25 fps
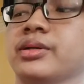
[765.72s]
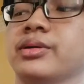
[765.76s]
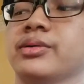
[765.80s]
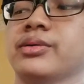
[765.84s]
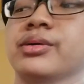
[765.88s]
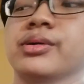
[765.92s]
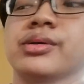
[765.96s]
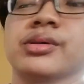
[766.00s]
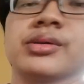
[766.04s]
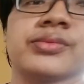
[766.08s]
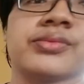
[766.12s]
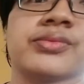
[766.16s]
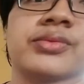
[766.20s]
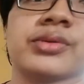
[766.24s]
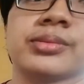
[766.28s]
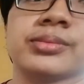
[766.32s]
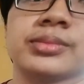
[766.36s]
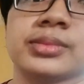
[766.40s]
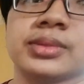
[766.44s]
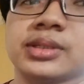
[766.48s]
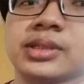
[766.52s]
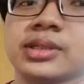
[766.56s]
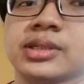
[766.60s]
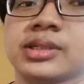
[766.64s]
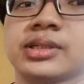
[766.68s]
hole
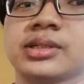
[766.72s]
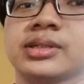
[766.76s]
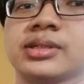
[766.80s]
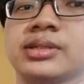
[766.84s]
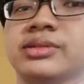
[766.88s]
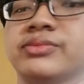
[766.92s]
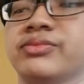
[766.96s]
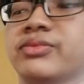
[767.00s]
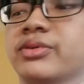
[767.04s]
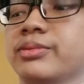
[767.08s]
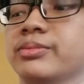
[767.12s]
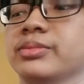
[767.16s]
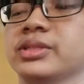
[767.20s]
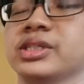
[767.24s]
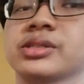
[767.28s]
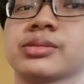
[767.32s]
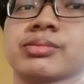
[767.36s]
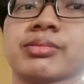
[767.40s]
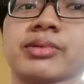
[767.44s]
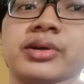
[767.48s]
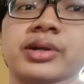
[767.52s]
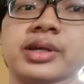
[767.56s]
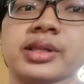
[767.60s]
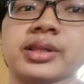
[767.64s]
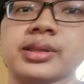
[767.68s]
from this
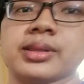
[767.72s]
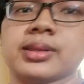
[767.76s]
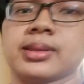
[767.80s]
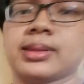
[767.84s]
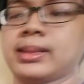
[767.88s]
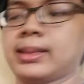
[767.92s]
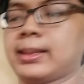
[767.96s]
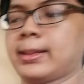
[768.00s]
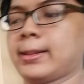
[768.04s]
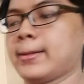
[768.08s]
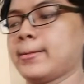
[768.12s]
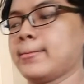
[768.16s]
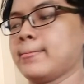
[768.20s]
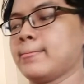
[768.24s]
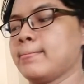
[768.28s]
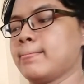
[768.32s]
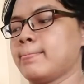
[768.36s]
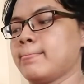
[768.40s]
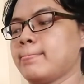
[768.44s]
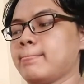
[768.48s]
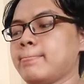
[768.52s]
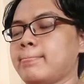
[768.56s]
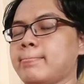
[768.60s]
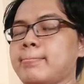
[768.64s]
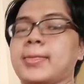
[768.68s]
point.
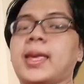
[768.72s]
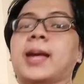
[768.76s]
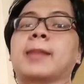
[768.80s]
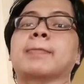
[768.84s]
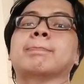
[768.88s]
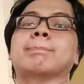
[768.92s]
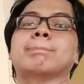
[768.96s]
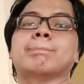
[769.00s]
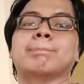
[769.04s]
Yeah.